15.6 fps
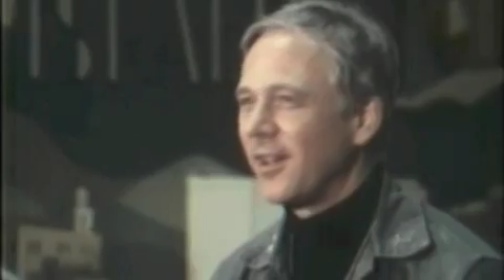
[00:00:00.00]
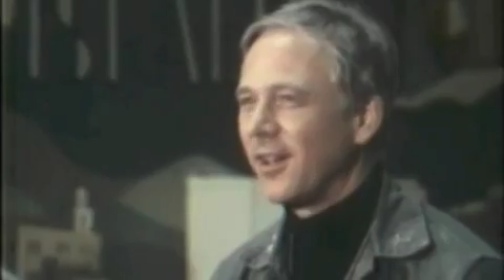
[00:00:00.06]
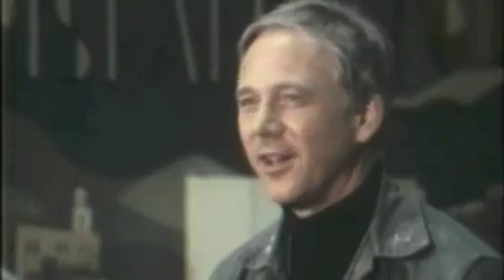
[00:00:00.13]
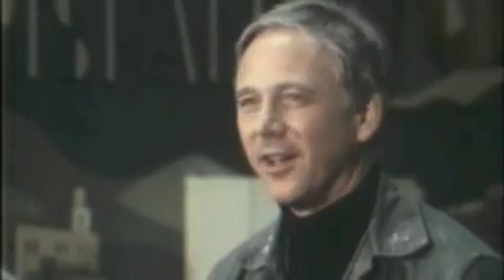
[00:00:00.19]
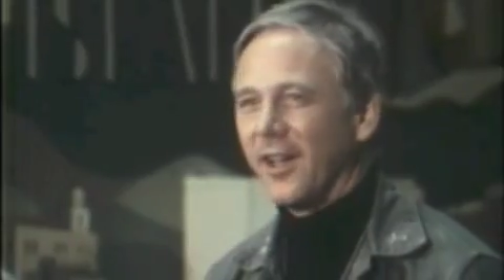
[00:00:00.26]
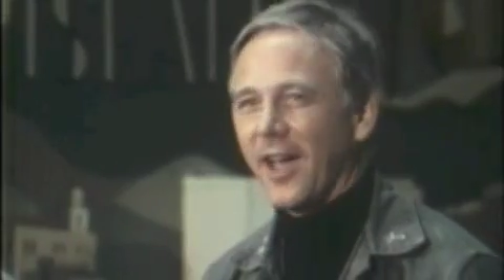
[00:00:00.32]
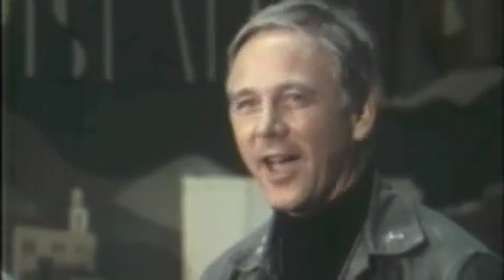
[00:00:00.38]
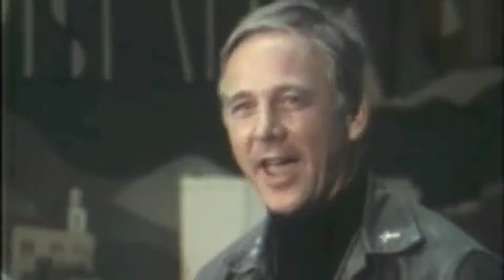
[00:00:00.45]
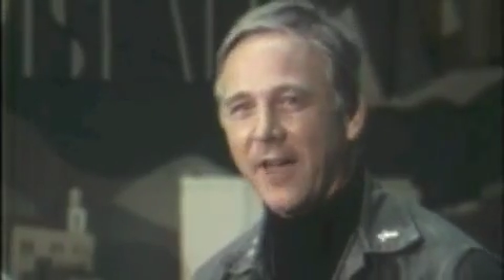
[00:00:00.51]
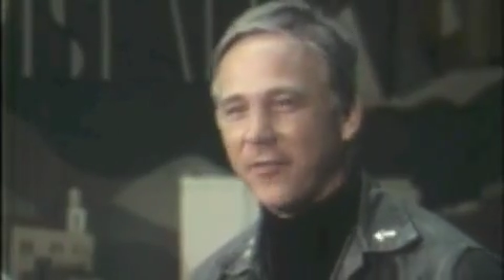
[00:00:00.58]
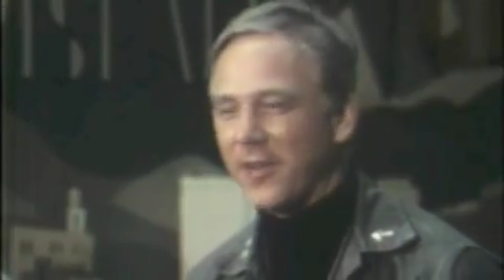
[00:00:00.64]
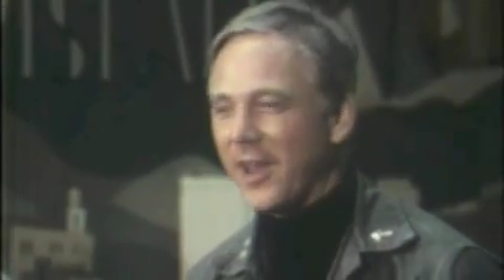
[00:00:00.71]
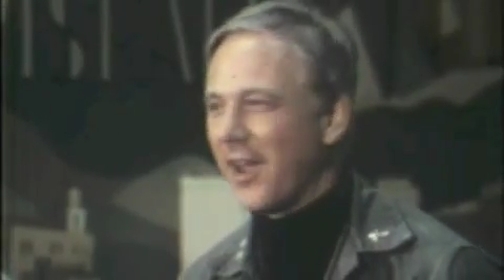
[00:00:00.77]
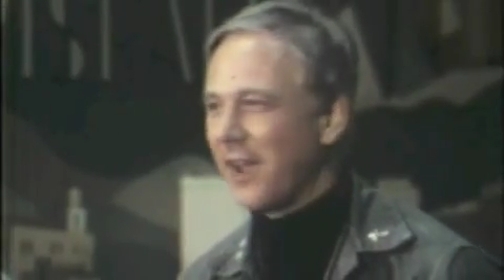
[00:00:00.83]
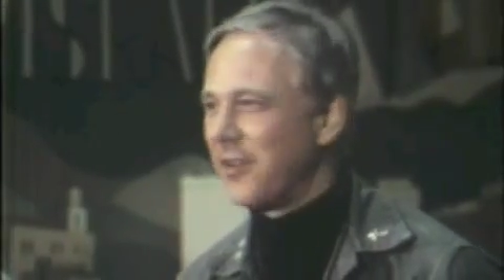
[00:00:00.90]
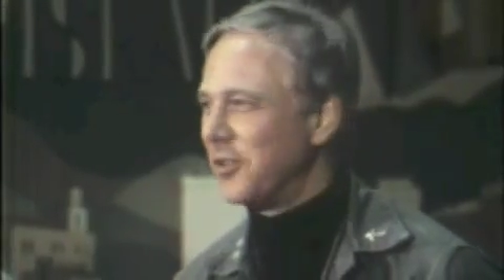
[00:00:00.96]
I
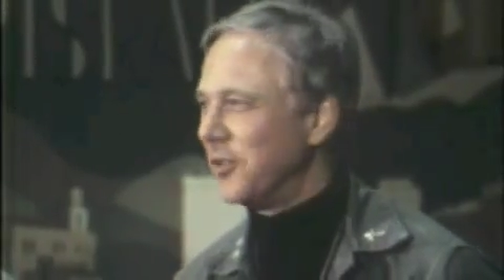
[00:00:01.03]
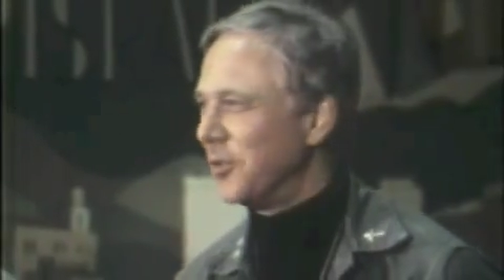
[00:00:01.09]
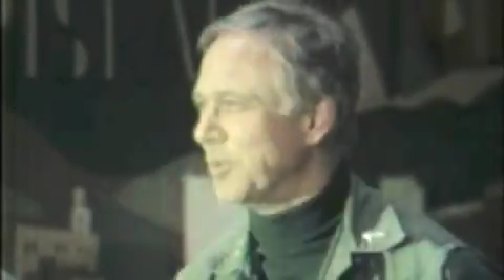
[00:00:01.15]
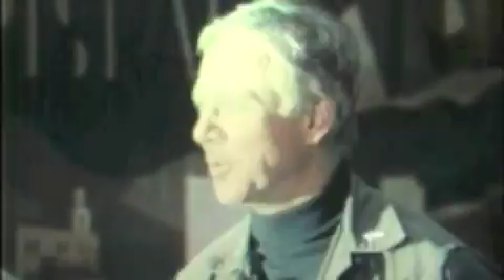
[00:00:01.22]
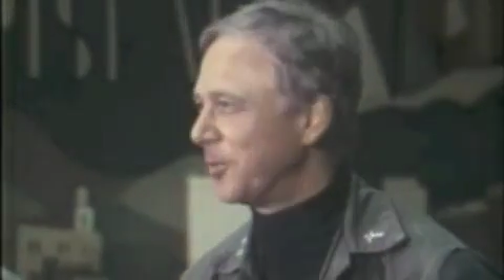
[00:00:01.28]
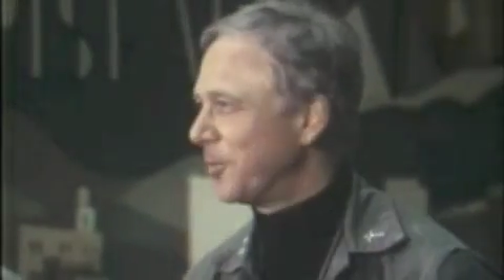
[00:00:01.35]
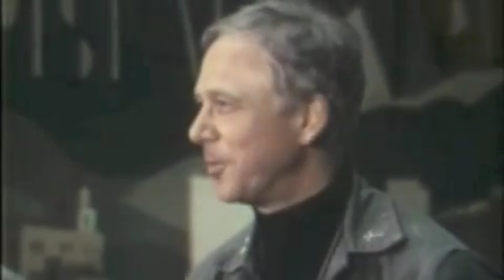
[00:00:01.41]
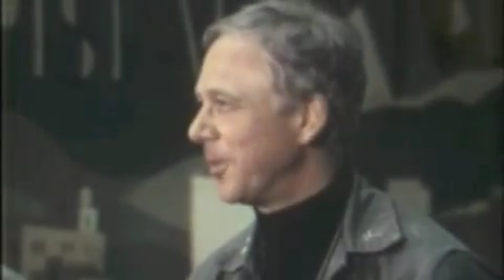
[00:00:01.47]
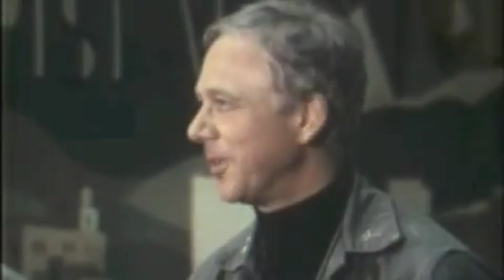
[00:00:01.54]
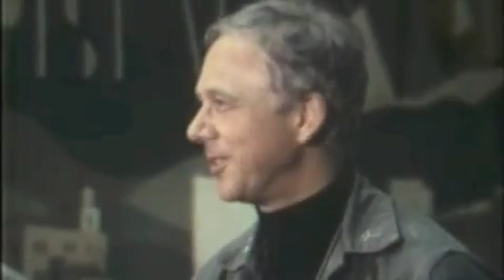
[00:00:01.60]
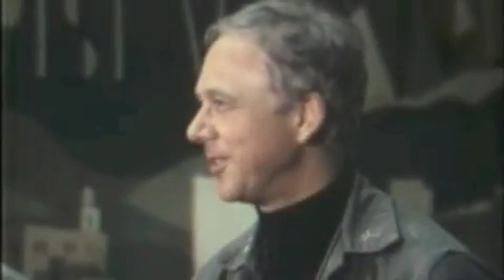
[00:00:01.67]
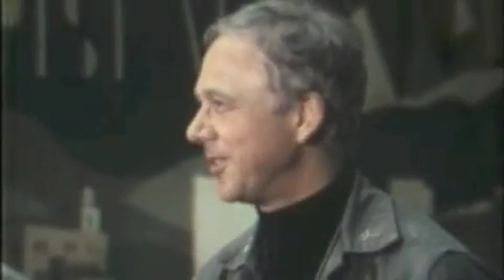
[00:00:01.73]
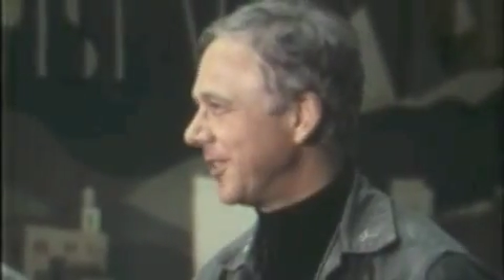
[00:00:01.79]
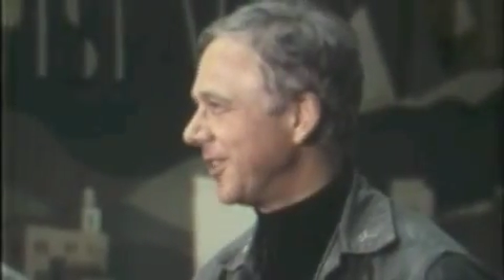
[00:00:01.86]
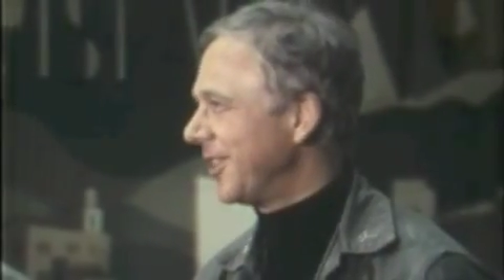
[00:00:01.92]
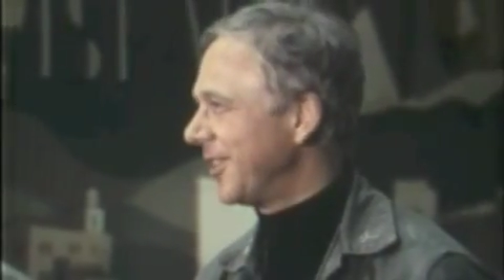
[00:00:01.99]
haven't had to do it, but
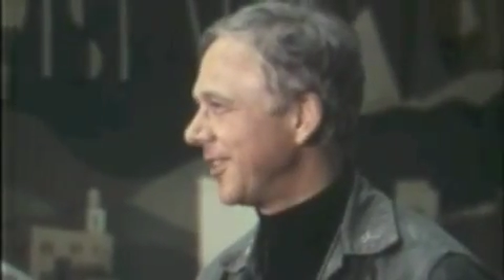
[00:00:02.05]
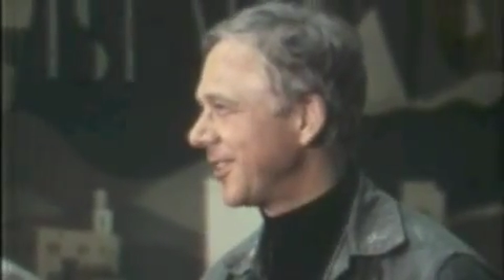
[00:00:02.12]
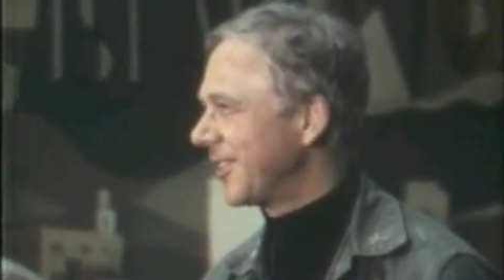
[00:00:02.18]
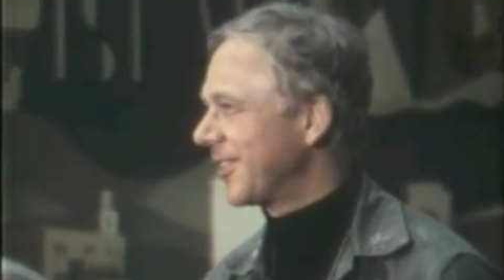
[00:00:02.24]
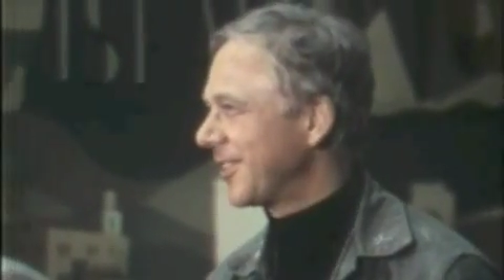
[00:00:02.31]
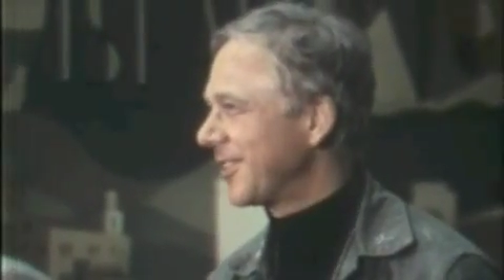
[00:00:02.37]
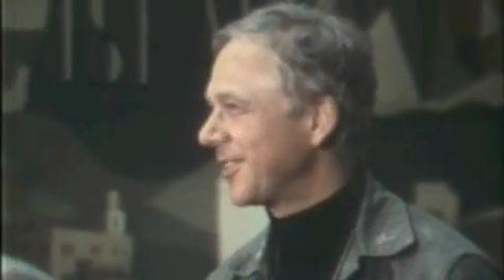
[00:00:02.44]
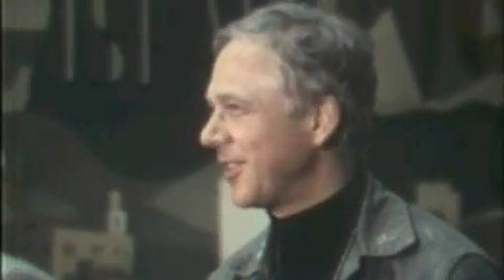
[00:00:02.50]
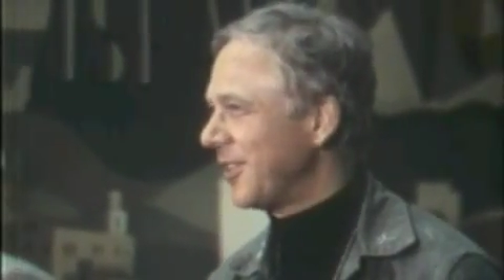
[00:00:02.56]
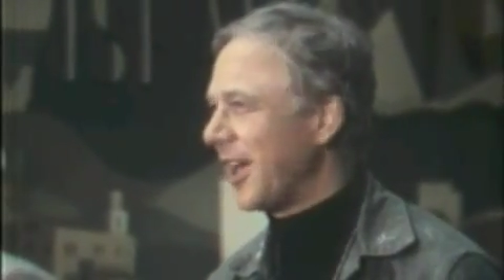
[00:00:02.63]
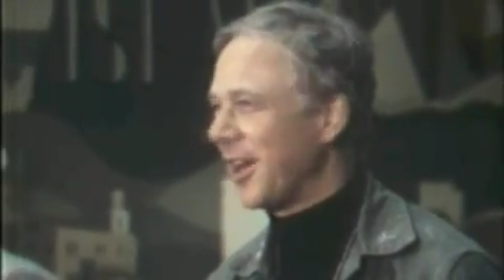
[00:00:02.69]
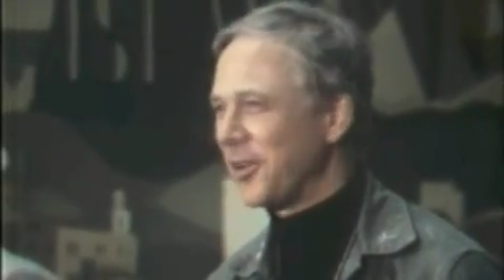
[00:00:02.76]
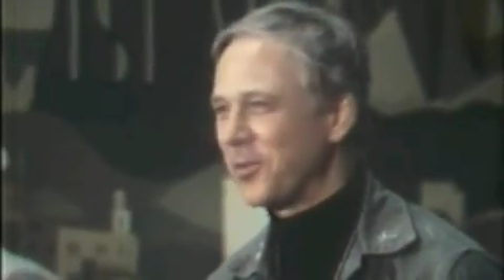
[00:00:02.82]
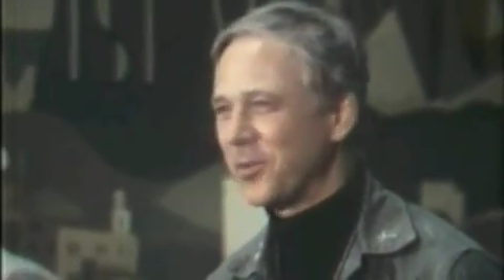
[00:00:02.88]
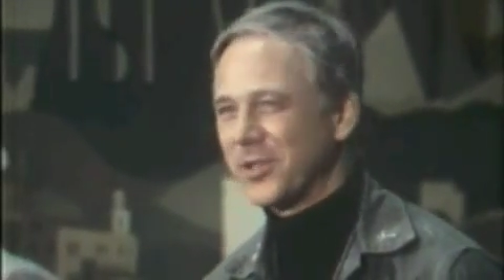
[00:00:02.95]
tonight